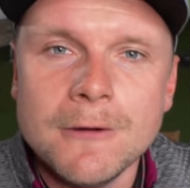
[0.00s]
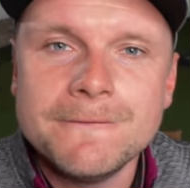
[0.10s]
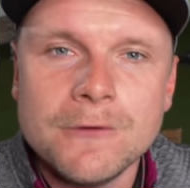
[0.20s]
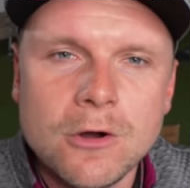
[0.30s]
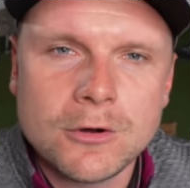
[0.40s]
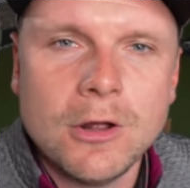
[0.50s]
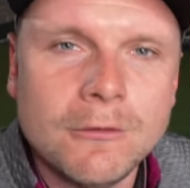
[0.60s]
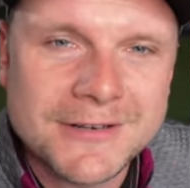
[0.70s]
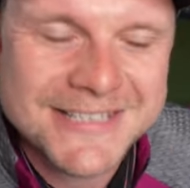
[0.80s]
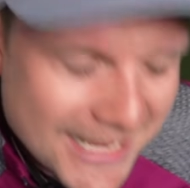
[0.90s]
for
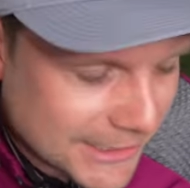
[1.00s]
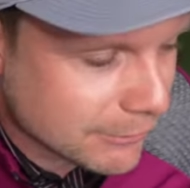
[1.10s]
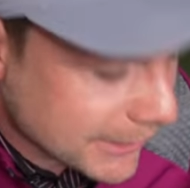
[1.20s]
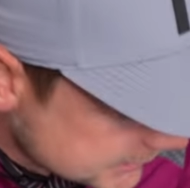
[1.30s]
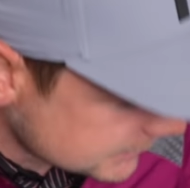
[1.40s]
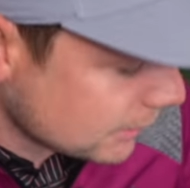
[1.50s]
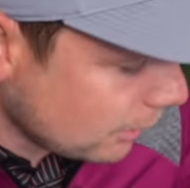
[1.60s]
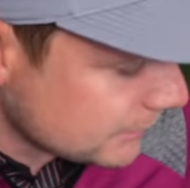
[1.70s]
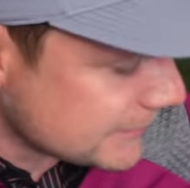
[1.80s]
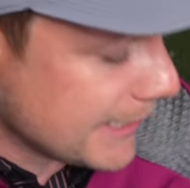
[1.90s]
golf daily related
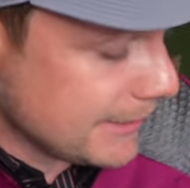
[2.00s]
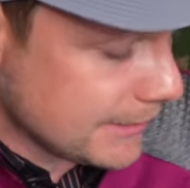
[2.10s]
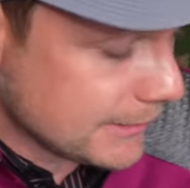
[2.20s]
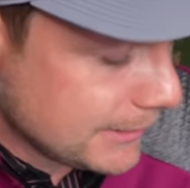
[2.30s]
content,